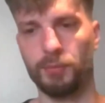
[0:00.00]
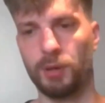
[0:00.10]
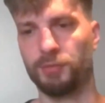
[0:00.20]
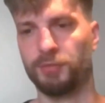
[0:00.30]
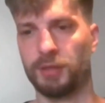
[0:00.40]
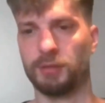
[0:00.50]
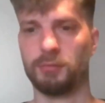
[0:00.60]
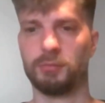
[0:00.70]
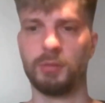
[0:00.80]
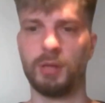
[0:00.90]
think
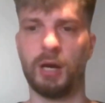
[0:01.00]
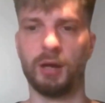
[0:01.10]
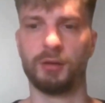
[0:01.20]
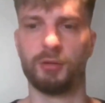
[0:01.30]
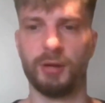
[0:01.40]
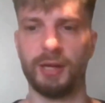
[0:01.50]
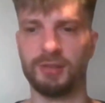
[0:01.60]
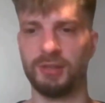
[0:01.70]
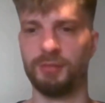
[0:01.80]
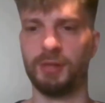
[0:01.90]
art and
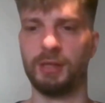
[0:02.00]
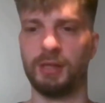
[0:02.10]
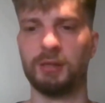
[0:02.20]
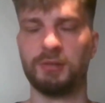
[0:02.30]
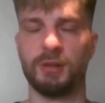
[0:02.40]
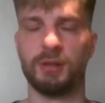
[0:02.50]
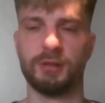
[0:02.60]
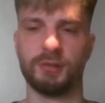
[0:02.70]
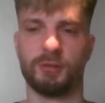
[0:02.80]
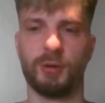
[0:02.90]
creativity is
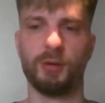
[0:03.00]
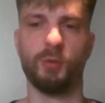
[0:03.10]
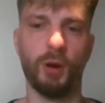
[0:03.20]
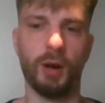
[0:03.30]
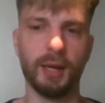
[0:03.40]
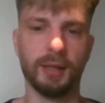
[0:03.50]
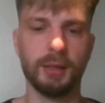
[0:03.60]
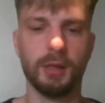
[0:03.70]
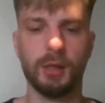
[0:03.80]
a great way